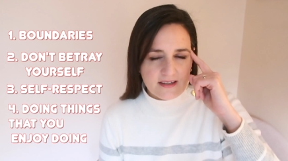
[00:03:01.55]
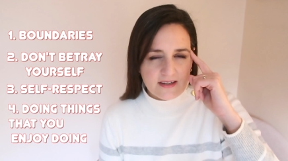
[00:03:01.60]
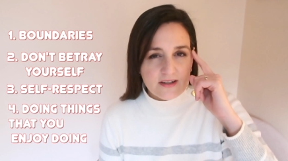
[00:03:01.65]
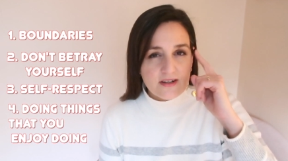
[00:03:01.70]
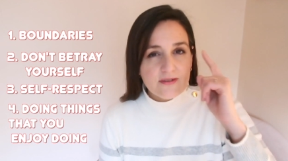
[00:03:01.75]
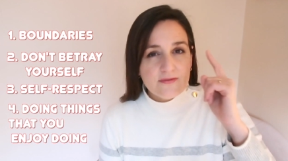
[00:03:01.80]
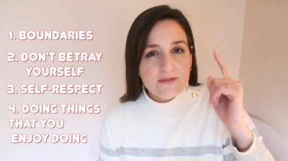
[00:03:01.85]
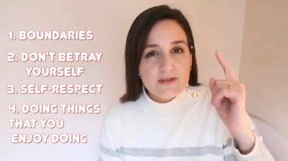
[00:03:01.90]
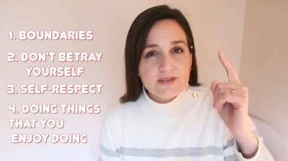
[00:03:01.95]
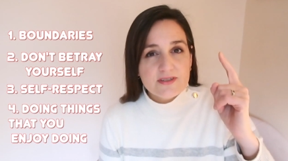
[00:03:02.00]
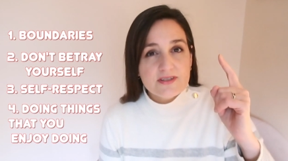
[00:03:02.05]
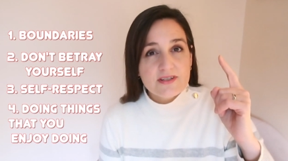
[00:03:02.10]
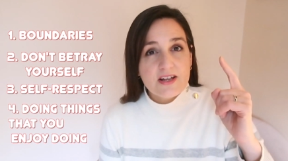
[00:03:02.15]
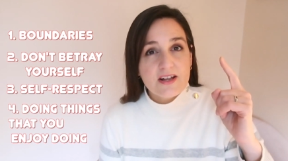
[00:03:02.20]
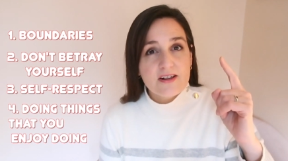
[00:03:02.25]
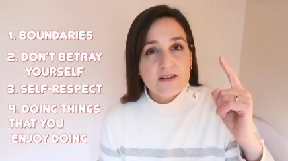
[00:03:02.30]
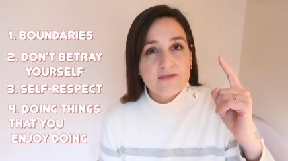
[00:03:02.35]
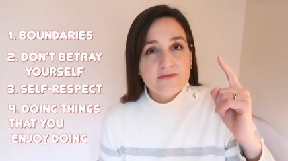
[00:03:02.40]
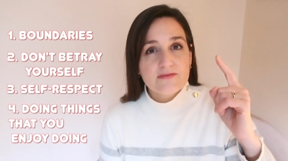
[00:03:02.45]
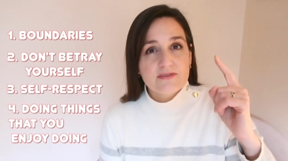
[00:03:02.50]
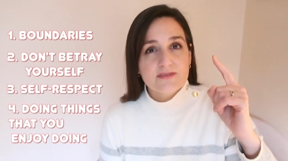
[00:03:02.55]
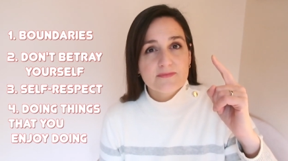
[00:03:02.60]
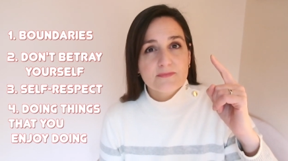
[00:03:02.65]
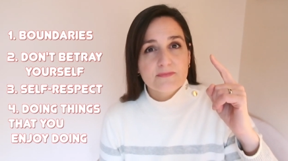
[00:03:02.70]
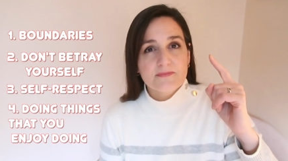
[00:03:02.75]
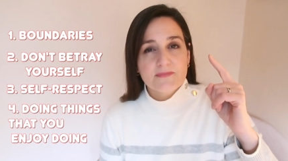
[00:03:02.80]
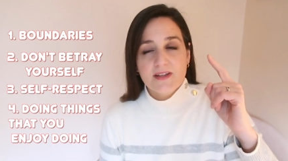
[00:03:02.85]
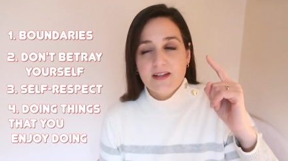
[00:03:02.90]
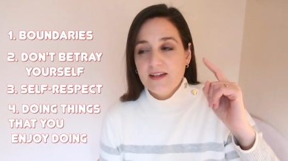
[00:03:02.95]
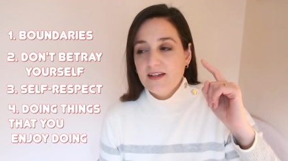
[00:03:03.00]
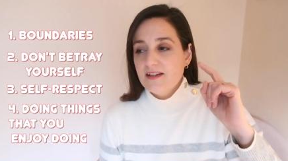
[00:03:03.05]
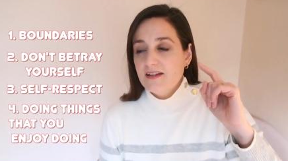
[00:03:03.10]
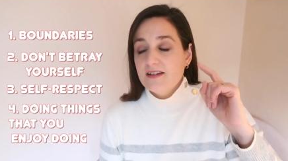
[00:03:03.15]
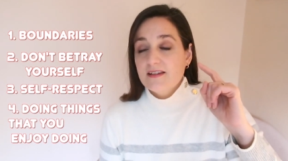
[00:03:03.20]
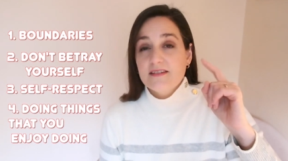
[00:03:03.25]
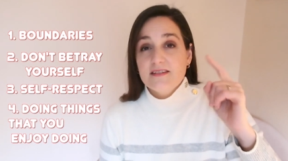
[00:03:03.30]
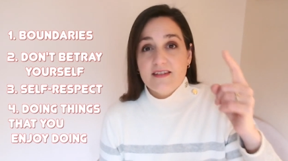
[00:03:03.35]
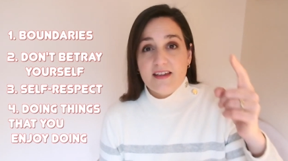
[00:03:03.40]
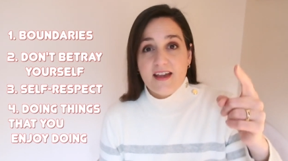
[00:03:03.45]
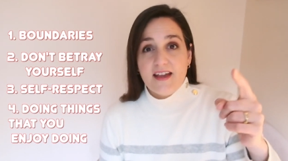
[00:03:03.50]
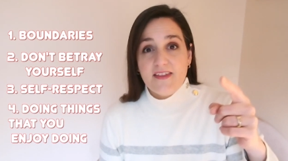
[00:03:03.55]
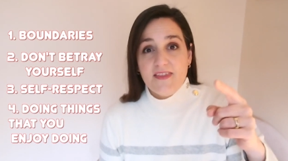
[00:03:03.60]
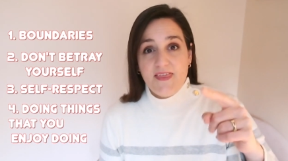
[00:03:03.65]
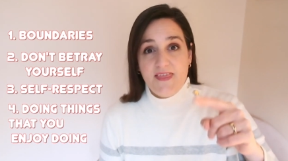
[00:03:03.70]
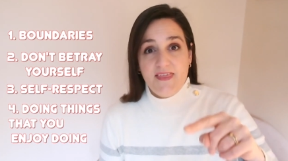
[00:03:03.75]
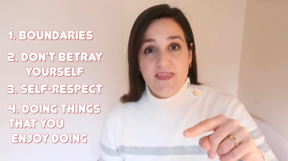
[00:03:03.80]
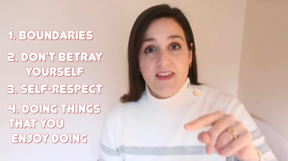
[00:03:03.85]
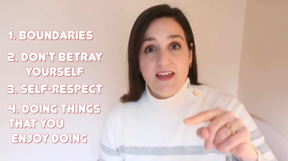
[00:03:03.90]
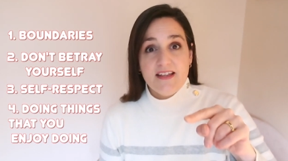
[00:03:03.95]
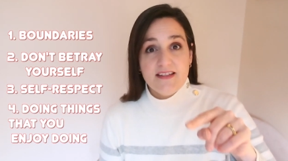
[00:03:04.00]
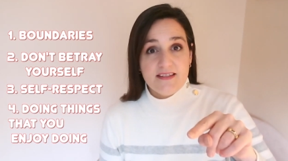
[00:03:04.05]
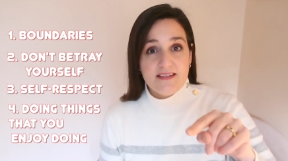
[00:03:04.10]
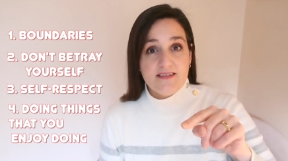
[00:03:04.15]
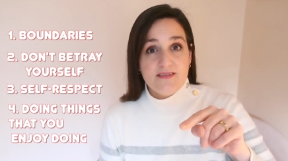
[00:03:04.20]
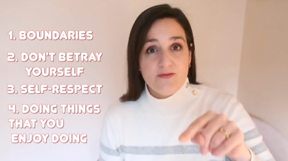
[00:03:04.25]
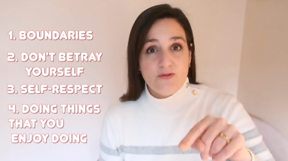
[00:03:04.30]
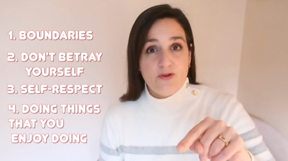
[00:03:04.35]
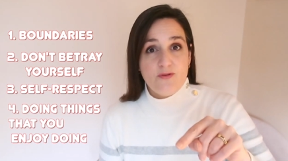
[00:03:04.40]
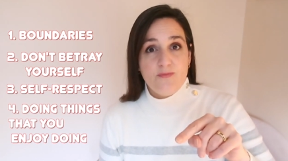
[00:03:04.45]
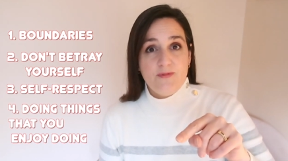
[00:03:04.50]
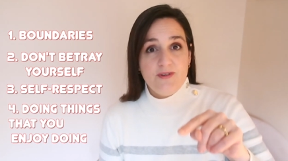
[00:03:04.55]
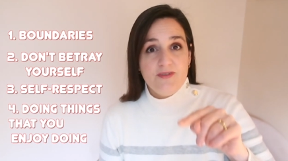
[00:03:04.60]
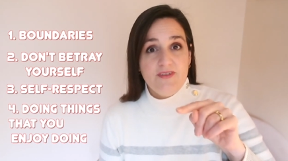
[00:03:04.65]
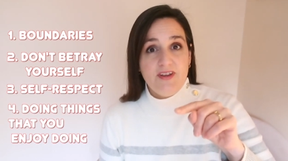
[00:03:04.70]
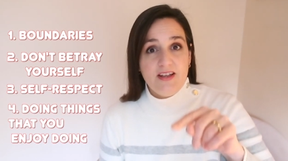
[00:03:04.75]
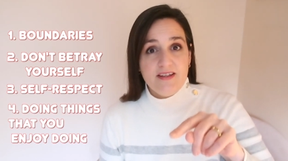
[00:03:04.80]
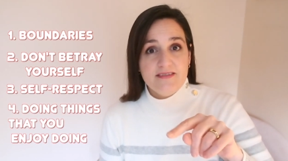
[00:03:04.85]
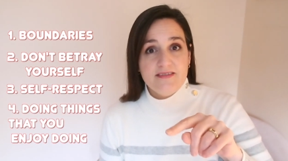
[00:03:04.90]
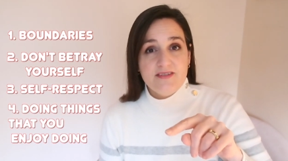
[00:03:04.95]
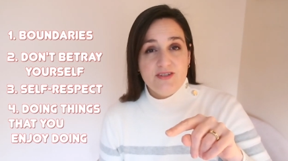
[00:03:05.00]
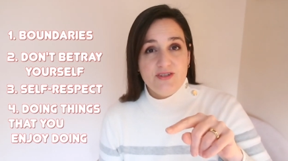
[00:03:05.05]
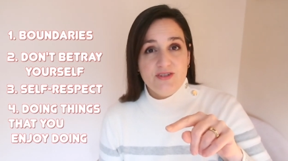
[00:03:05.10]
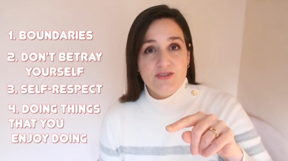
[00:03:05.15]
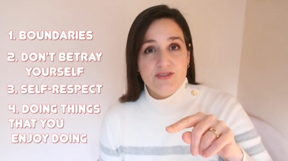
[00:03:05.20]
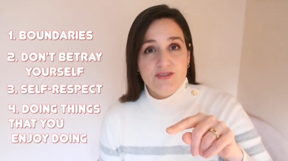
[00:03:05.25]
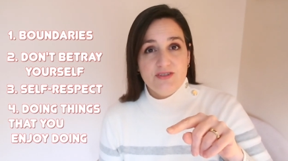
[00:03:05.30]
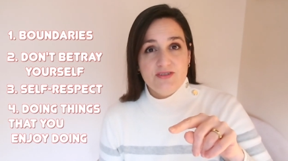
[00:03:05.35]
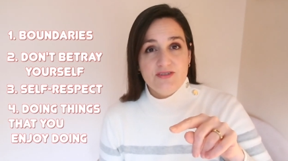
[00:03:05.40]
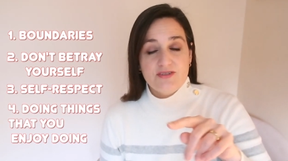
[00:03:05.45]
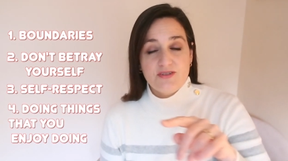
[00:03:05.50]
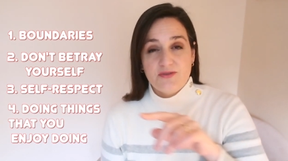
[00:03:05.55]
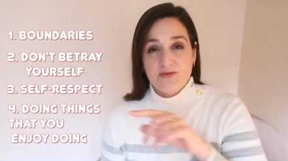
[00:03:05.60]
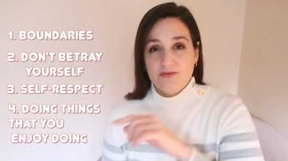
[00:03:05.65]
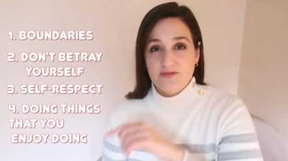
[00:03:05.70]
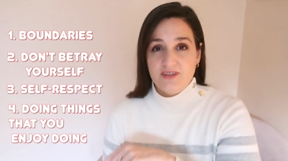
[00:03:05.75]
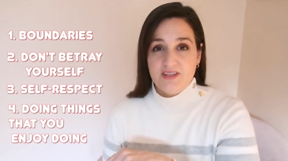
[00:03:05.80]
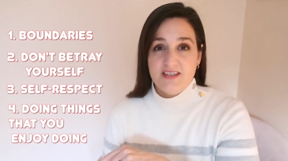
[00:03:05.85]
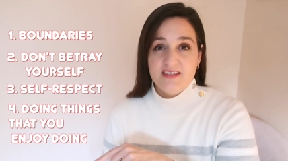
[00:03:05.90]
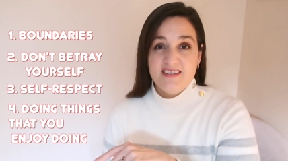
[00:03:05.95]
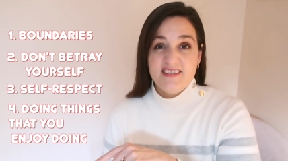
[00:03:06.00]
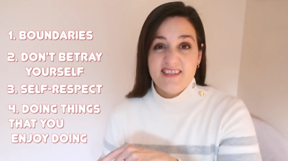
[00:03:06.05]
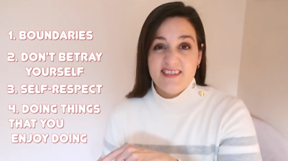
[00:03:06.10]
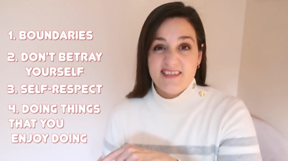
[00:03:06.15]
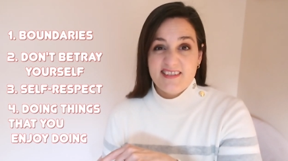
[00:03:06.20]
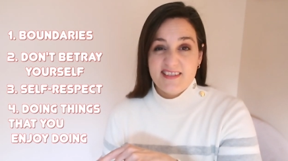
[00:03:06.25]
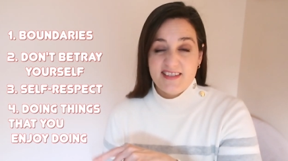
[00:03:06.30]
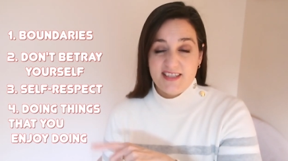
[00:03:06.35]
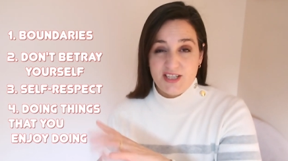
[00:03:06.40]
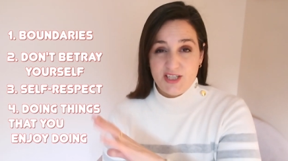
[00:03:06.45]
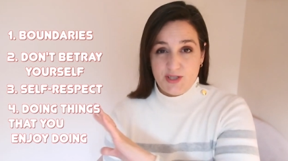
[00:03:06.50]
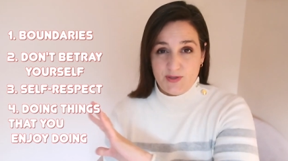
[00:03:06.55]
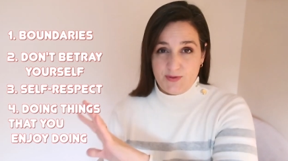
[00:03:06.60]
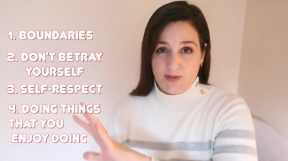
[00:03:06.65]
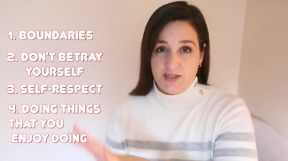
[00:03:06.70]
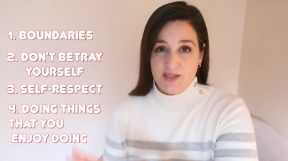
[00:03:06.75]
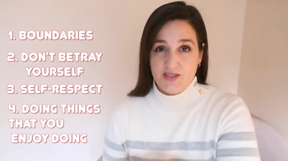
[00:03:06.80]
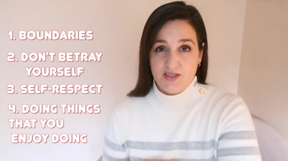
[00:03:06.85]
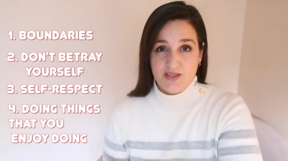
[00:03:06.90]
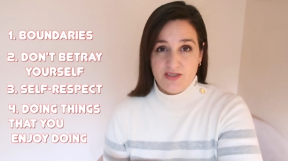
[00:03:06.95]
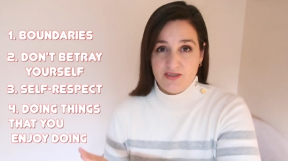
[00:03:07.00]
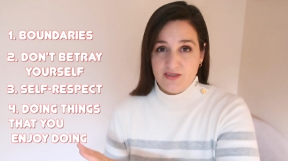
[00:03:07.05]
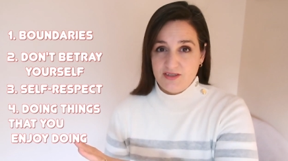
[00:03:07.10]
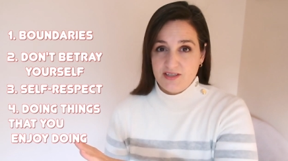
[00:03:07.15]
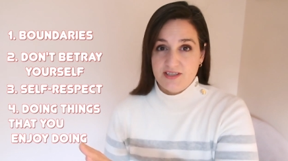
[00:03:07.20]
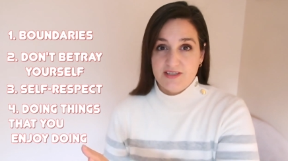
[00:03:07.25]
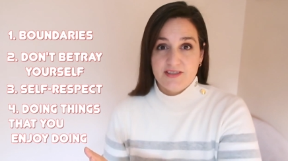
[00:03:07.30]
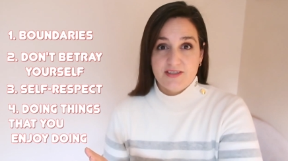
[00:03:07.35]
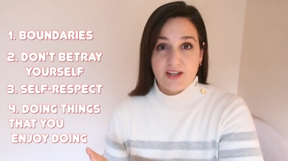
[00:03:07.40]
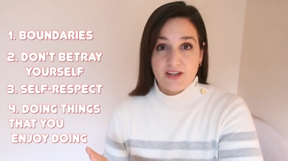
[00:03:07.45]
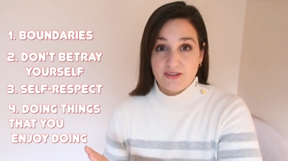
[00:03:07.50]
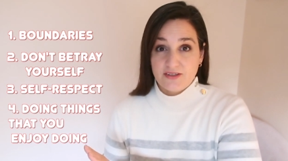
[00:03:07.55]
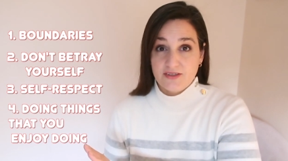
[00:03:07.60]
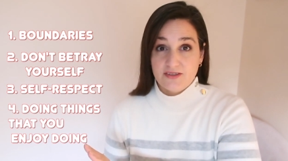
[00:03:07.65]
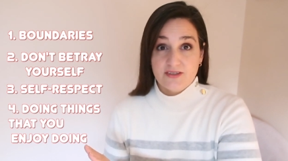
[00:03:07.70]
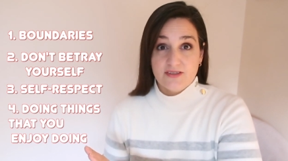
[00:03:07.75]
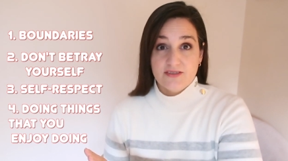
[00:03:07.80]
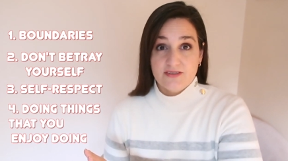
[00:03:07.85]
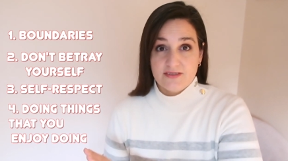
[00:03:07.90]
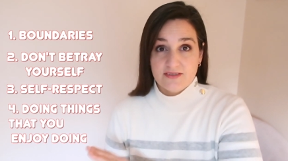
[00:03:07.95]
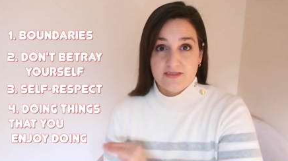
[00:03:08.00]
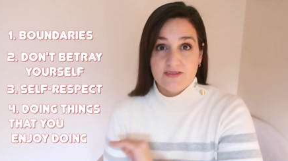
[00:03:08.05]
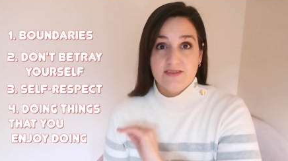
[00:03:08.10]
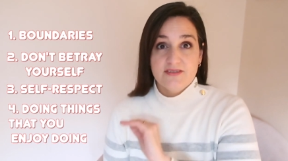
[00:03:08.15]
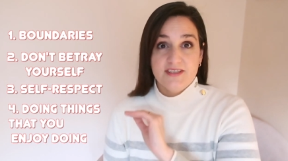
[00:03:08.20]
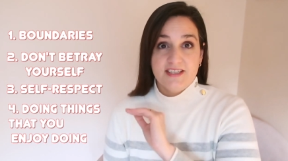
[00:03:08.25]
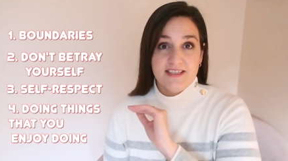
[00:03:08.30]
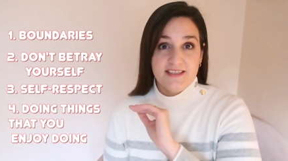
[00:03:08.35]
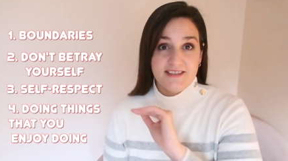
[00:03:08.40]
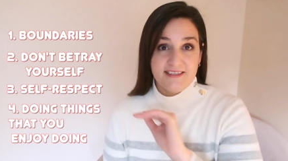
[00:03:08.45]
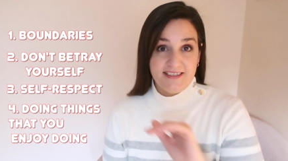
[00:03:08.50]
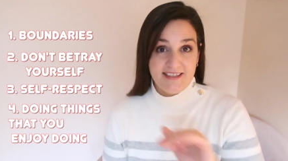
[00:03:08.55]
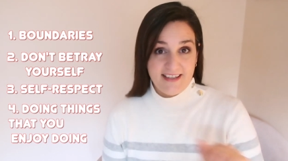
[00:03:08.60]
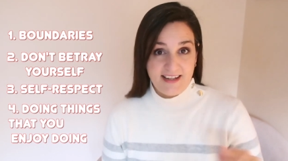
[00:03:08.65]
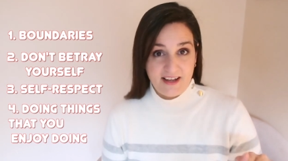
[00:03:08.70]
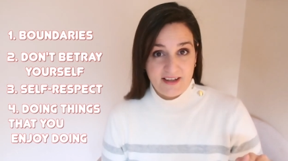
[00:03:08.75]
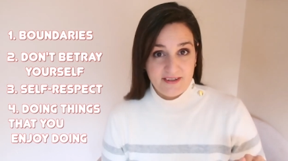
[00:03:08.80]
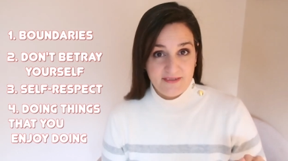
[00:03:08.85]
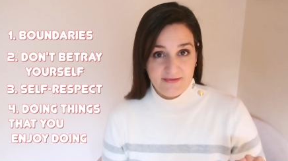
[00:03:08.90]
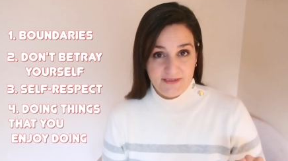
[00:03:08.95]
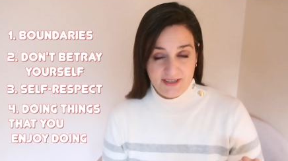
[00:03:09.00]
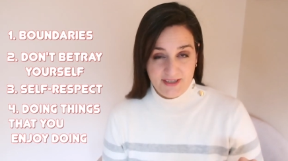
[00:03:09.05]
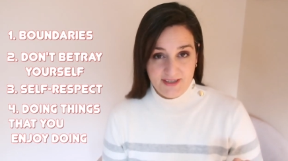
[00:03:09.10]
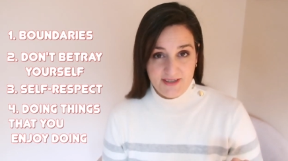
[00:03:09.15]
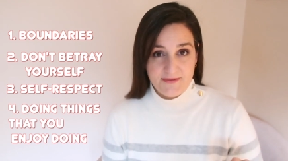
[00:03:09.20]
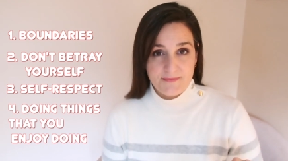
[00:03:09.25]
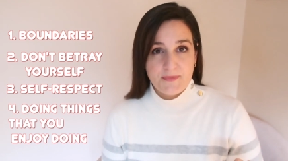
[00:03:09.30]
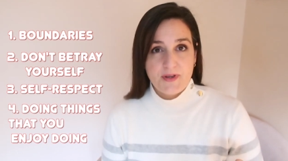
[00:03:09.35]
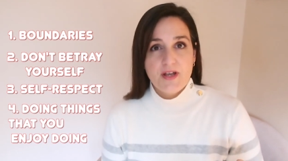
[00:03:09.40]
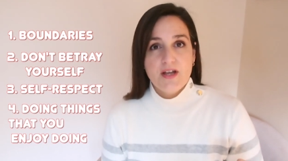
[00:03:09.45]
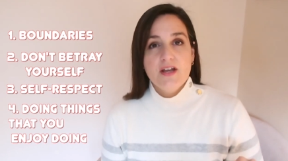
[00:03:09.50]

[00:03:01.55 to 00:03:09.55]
care of yourself, and yeah, that's normal, that's good. So this situation is not good, so you need to get out of here.